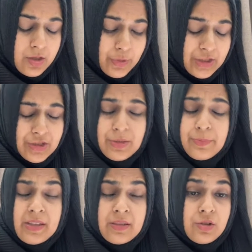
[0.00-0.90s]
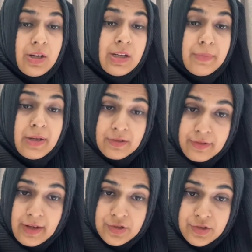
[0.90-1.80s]
which is based on
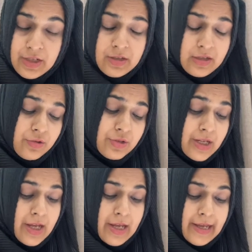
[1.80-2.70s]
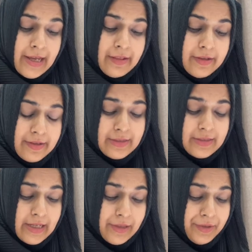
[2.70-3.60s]
manufacturing account. And they're
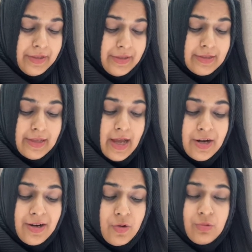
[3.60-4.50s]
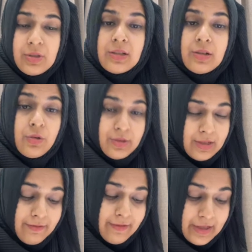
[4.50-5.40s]
saying here Sarah owns a
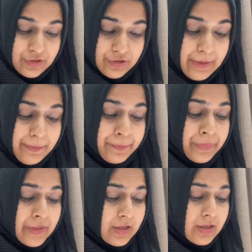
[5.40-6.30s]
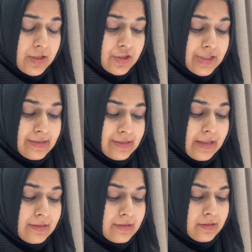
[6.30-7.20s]
clothing factory. She
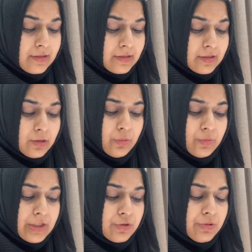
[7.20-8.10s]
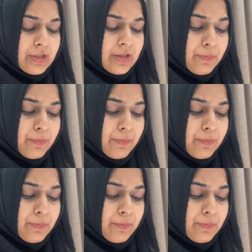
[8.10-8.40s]
sells the clothing to a